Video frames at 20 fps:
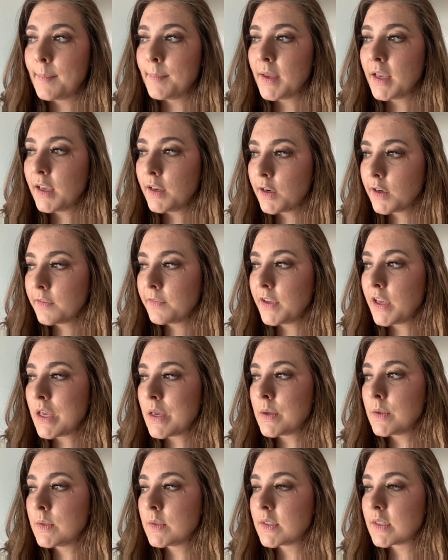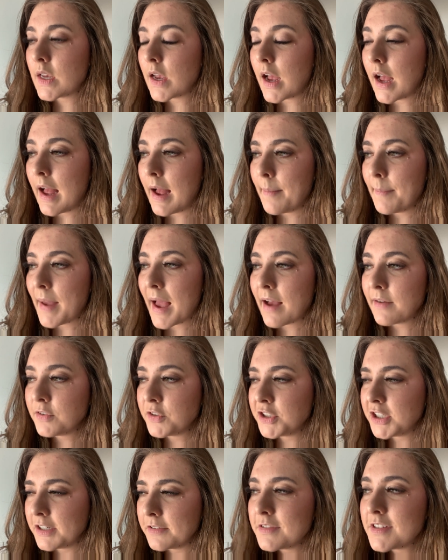Interviews have
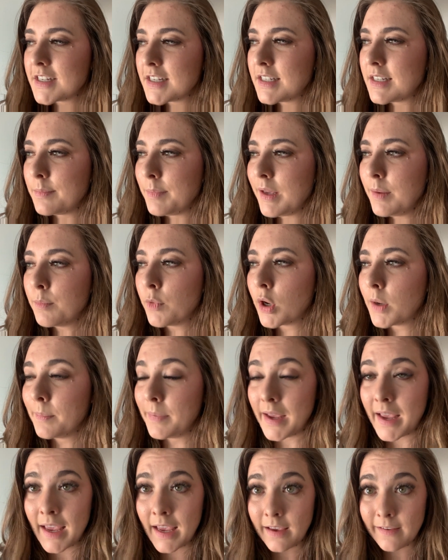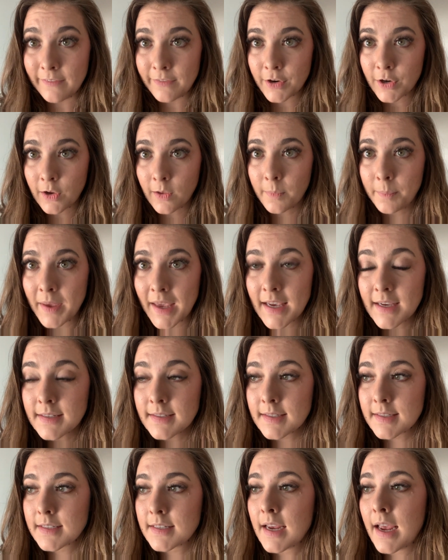shifted to be more behavioral
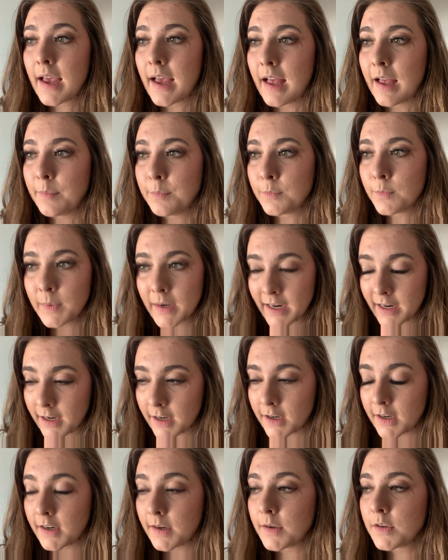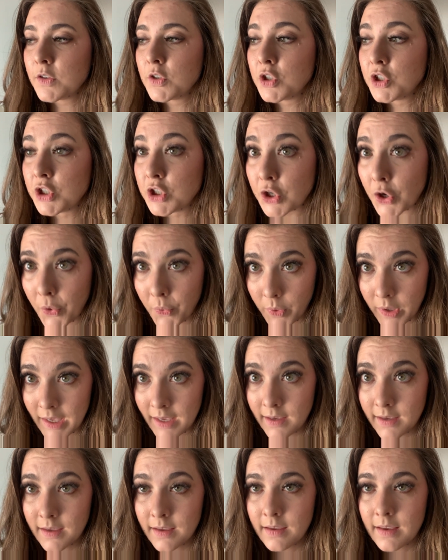based, where
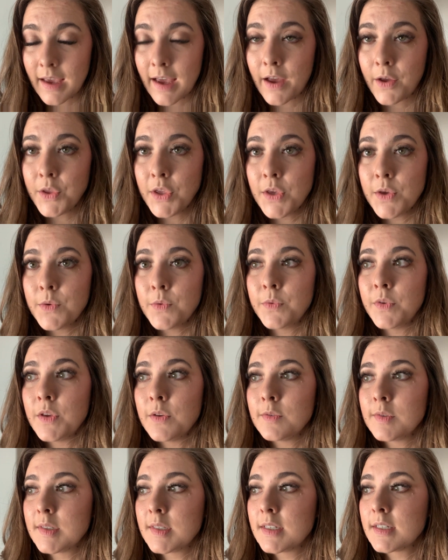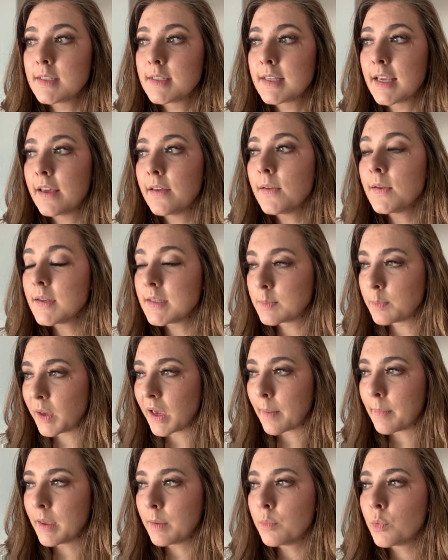showing how you've used a skill is
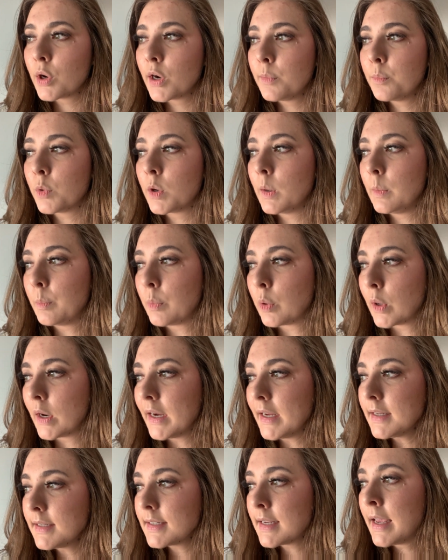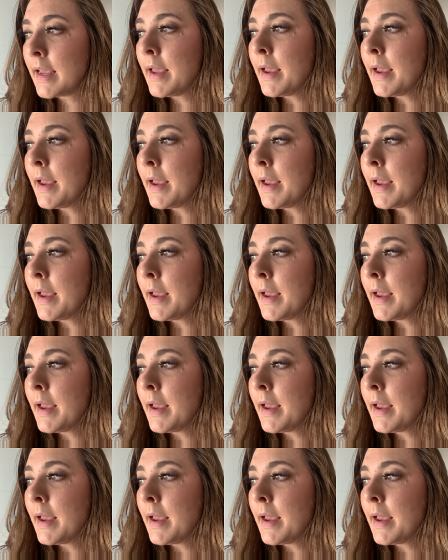becoming more and more important.